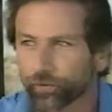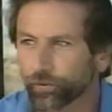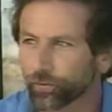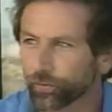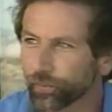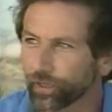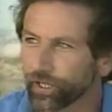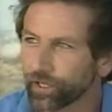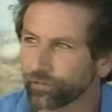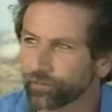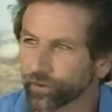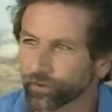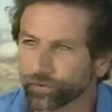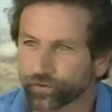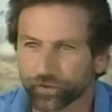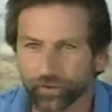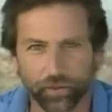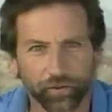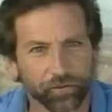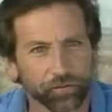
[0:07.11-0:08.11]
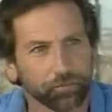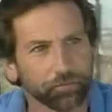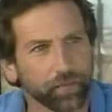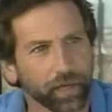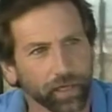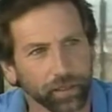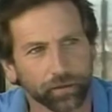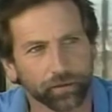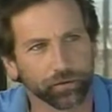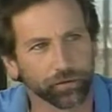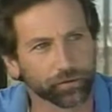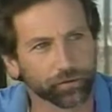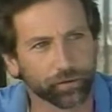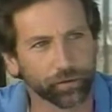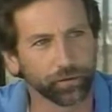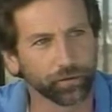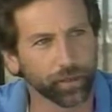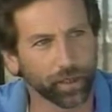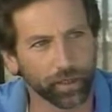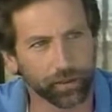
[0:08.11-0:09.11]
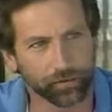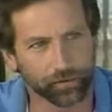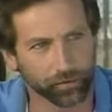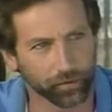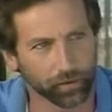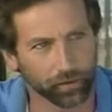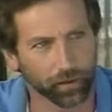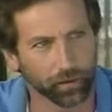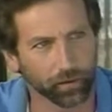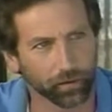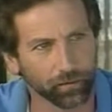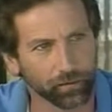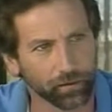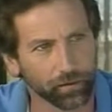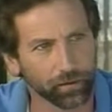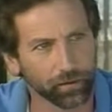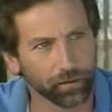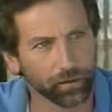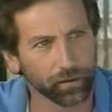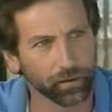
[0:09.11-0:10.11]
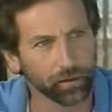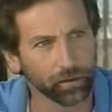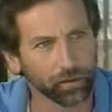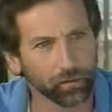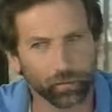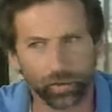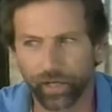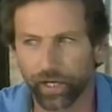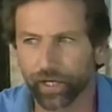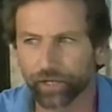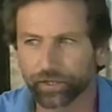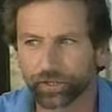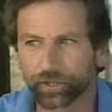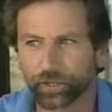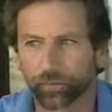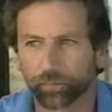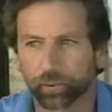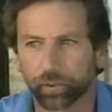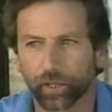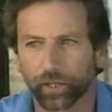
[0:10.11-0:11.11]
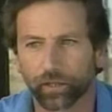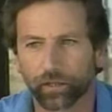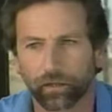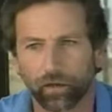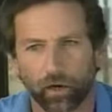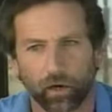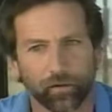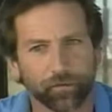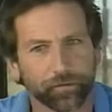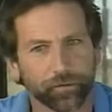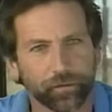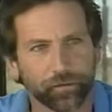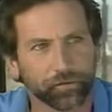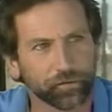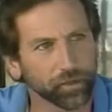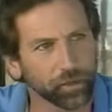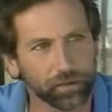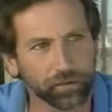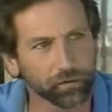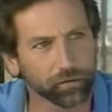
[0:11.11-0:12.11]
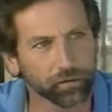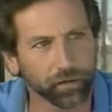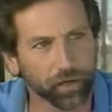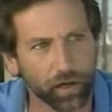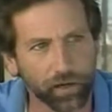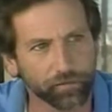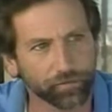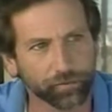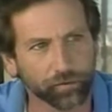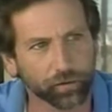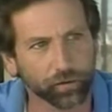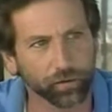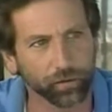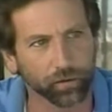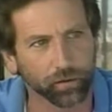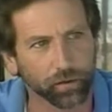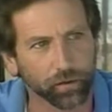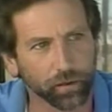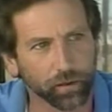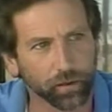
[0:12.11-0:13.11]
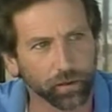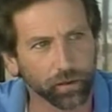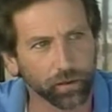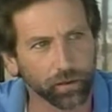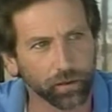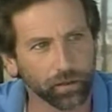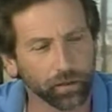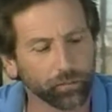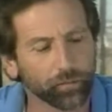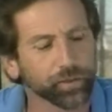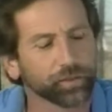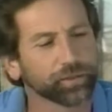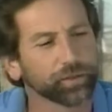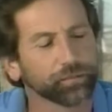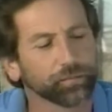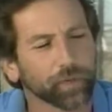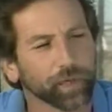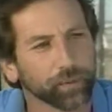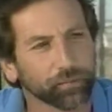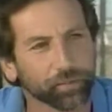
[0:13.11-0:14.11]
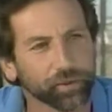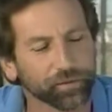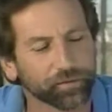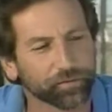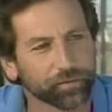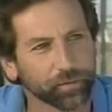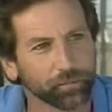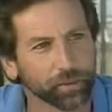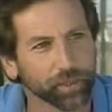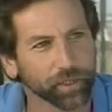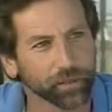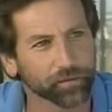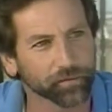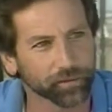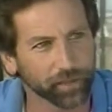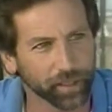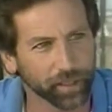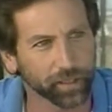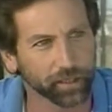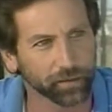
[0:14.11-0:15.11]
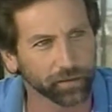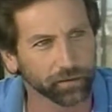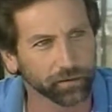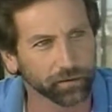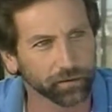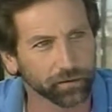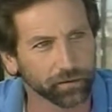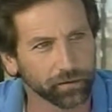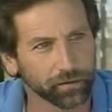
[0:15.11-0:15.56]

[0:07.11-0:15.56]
The three of us just met you 2 days ago. We asked you to play golf, and you said you'd love to. But you might be a few minutes late.